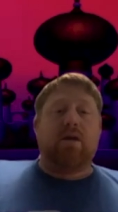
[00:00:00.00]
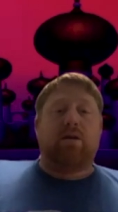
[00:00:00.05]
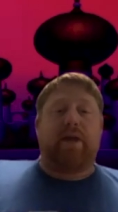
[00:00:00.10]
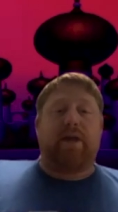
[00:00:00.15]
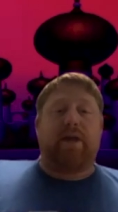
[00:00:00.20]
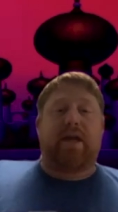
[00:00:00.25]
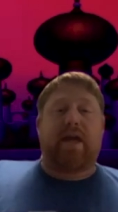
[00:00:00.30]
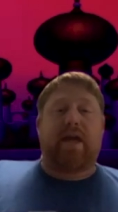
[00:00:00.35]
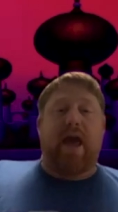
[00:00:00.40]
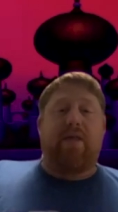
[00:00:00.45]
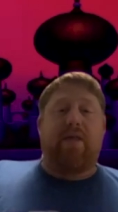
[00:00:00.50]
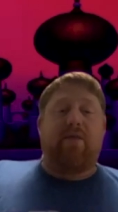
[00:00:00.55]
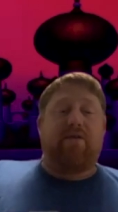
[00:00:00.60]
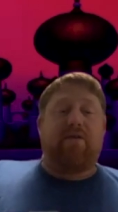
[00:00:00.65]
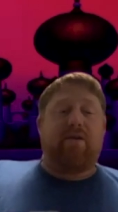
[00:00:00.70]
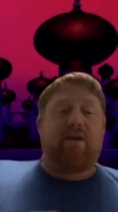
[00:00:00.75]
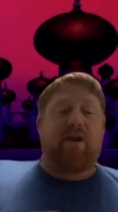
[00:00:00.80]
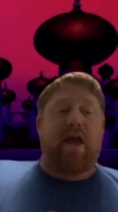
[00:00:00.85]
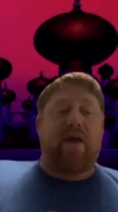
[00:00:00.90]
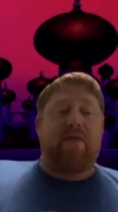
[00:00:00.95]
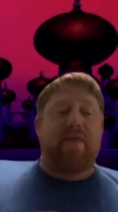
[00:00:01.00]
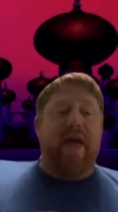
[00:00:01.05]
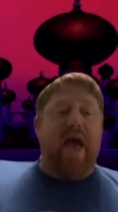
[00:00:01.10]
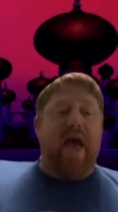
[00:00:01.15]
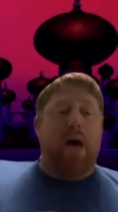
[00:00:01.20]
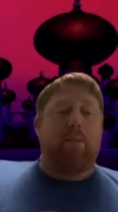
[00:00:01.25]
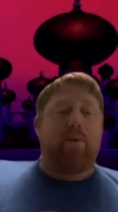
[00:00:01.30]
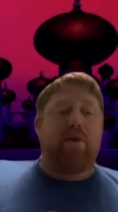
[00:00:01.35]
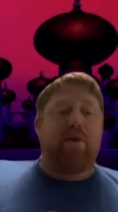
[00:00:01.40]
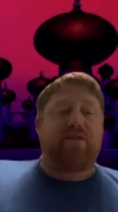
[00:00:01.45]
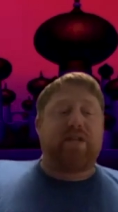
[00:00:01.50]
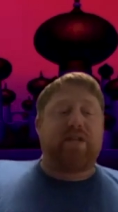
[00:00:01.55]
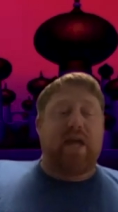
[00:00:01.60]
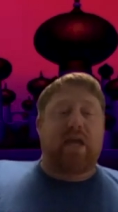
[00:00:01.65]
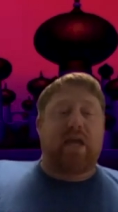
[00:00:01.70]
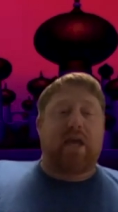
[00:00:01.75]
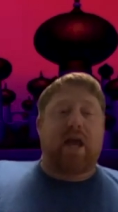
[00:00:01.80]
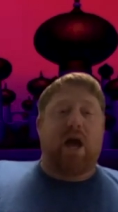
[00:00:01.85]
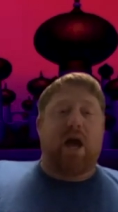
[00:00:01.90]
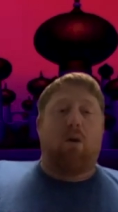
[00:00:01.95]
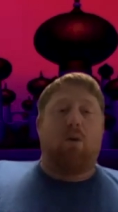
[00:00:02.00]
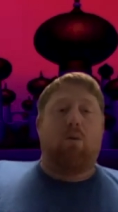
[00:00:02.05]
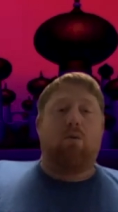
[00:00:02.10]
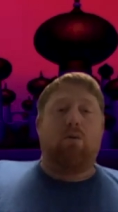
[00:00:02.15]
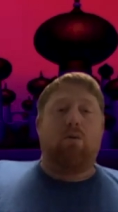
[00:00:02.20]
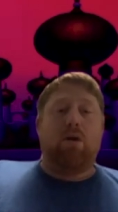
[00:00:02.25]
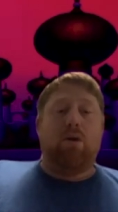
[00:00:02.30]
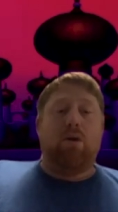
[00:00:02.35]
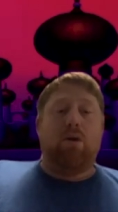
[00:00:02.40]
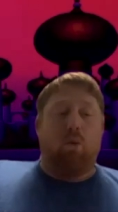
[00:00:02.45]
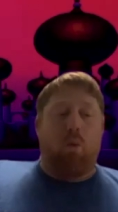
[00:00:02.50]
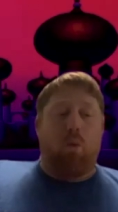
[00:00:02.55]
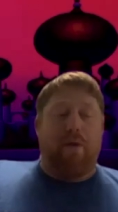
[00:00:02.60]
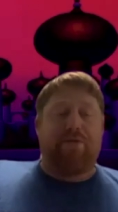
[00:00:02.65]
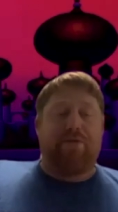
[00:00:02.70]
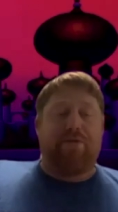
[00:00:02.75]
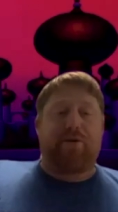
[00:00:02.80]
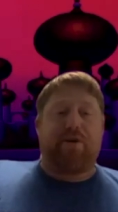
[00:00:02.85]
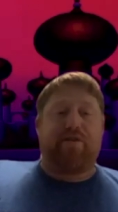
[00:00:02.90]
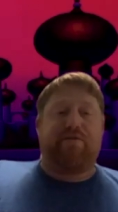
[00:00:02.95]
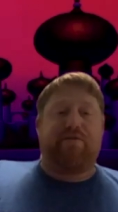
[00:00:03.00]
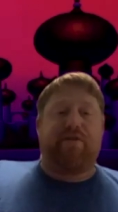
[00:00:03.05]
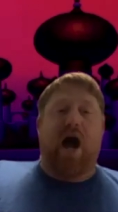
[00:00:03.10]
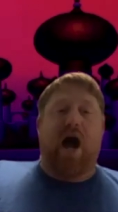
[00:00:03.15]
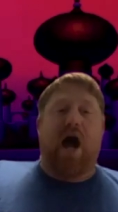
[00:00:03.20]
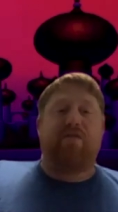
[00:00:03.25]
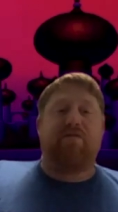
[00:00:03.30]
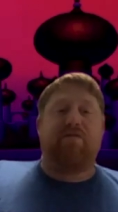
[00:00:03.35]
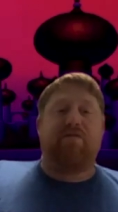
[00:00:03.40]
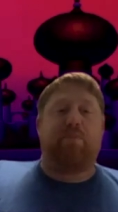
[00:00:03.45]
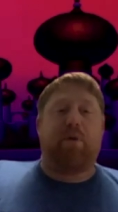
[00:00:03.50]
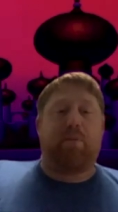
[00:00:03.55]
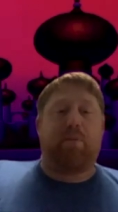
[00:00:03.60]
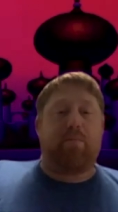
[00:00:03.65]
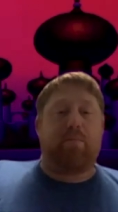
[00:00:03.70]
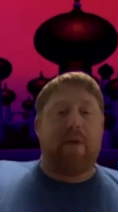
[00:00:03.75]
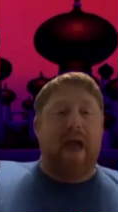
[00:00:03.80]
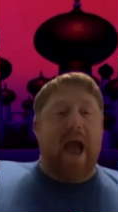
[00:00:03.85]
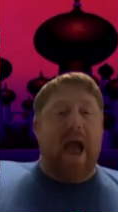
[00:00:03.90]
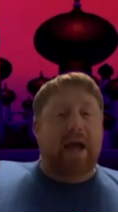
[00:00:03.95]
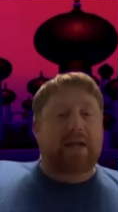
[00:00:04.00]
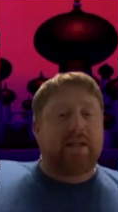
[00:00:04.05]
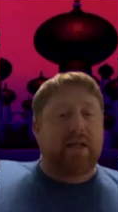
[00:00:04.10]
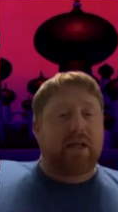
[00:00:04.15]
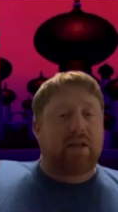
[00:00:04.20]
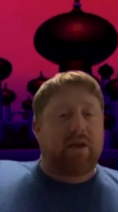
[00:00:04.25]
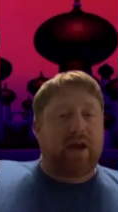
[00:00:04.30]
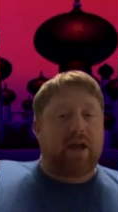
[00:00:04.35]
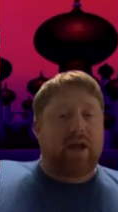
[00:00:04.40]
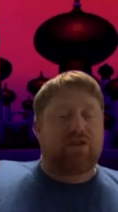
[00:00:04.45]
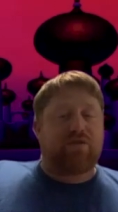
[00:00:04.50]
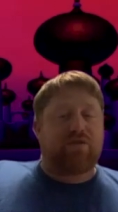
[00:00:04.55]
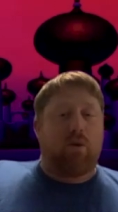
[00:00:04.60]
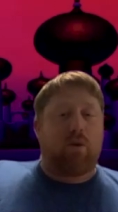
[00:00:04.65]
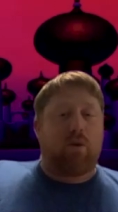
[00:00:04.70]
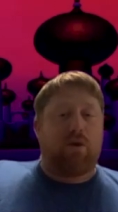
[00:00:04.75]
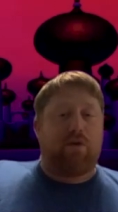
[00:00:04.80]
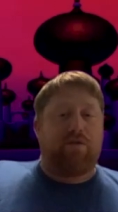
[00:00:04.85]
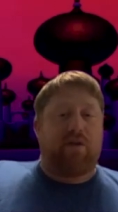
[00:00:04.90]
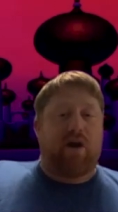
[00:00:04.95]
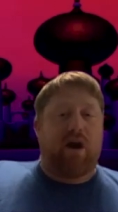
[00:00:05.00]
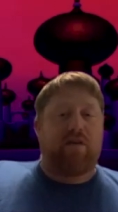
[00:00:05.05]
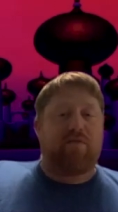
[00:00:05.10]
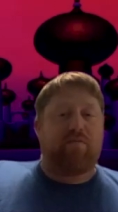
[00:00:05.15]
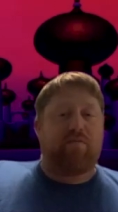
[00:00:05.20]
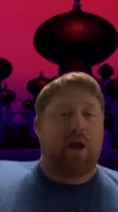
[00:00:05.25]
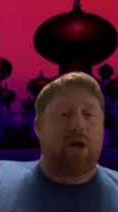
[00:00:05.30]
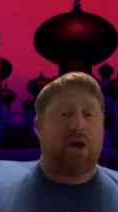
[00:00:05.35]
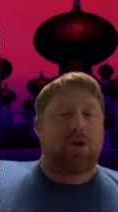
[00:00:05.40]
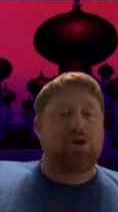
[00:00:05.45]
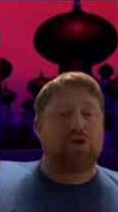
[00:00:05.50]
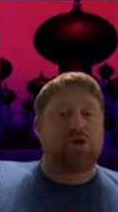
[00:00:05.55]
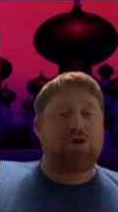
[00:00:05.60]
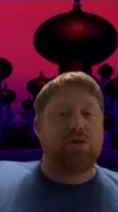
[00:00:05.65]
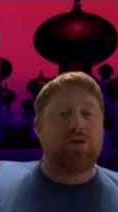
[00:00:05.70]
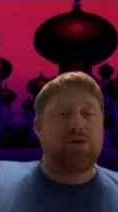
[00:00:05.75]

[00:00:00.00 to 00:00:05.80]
Like get in the habit of taking out 135, but acting like it's 405 bench.